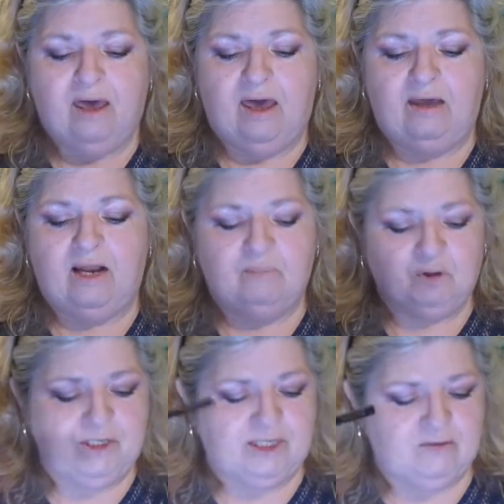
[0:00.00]
and I'm
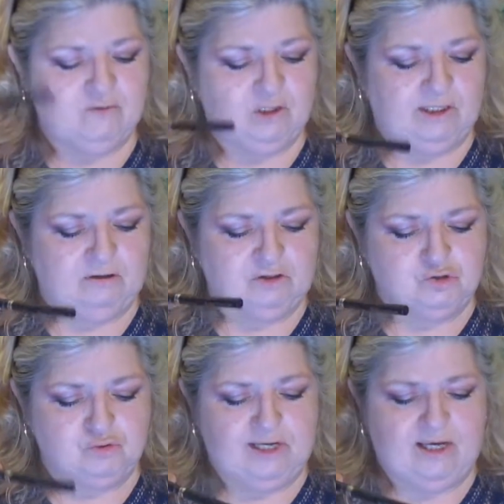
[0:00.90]
going to give you a little
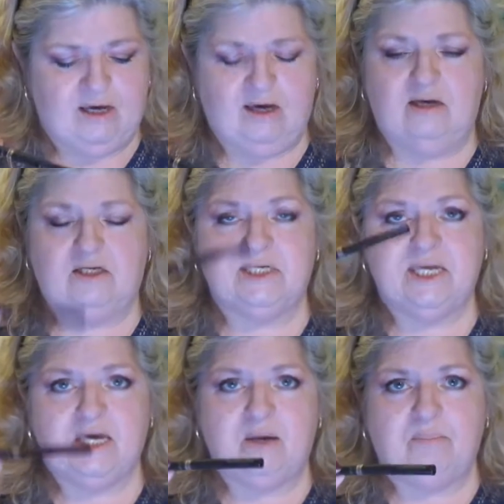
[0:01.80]
tri uh,
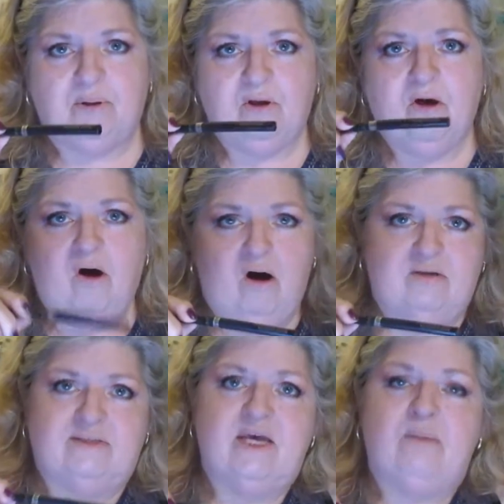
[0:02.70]
tip
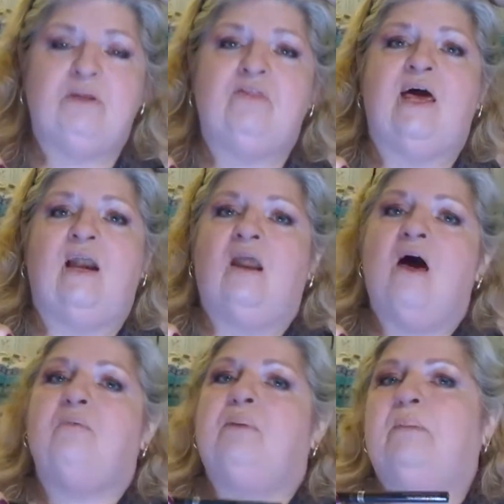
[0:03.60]
on something that a
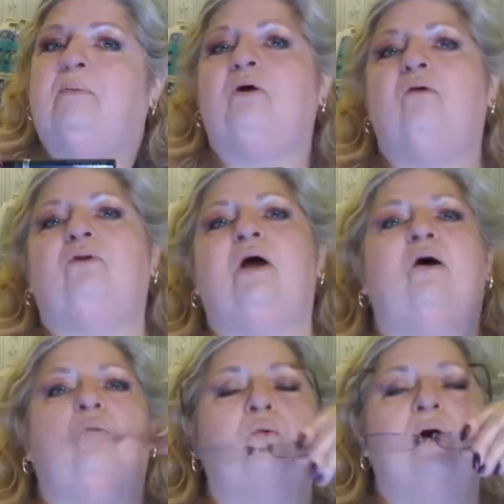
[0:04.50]
lot of people don't
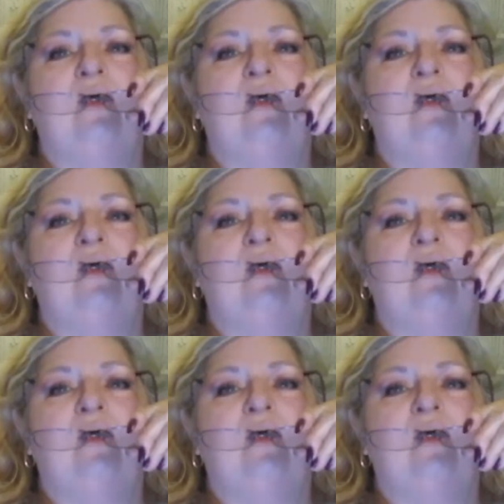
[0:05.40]
know.